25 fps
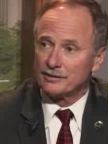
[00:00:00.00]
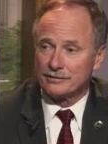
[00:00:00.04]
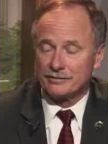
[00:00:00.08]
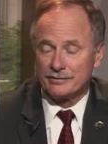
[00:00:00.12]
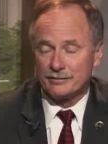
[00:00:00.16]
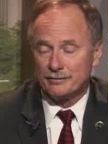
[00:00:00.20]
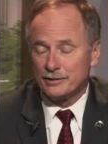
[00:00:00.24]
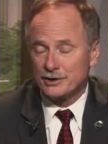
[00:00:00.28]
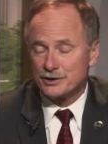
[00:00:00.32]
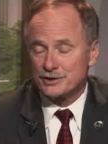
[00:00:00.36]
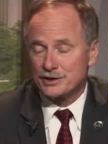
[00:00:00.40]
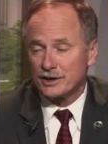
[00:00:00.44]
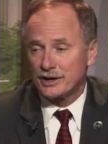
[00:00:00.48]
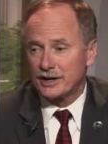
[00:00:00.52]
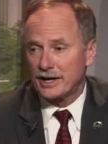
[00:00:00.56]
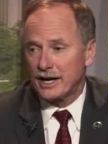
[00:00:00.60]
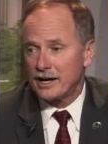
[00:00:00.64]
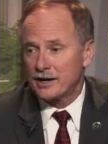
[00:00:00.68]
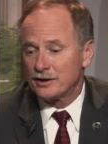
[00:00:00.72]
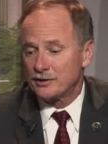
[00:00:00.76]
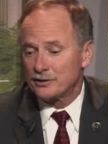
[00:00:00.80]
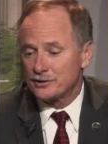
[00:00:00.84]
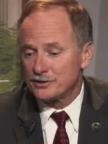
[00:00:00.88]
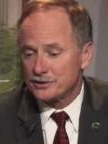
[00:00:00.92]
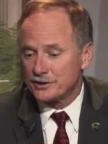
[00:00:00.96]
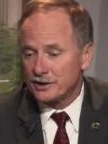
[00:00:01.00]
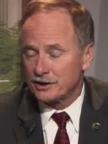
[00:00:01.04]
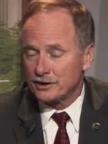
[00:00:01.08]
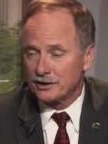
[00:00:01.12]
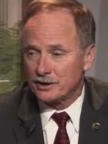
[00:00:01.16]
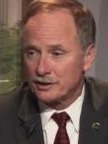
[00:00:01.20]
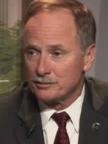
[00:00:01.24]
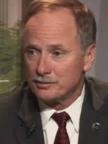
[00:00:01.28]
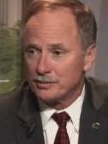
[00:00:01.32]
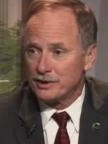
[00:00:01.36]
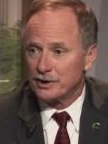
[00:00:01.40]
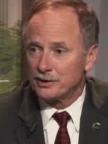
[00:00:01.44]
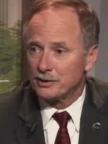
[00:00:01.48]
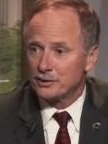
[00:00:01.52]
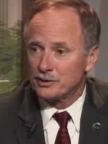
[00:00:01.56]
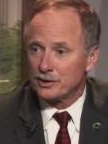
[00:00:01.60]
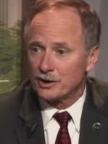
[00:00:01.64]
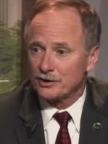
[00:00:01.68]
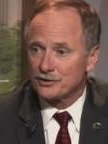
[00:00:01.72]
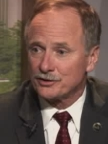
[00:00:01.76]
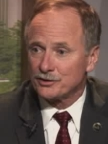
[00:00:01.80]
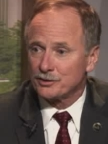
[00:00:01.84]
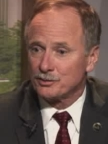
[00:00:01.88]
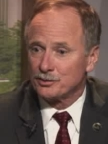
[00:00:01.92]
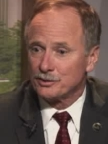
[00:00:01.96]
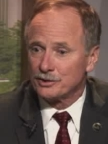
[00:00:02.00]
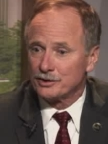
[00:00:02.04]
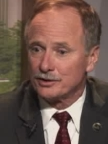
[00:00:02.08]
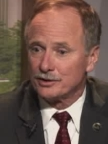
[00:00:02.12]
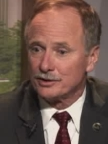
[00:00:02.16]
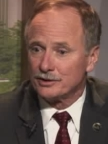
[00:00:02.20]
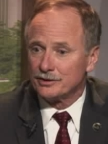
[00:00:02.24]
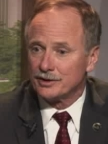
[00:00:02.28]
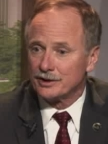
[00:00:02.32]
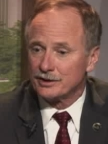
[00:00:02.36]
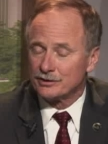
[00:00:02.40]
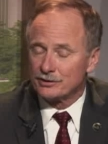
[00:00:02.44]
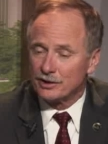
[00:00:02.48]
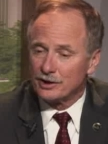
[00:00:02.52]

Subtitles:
Michiganders can compete across the world as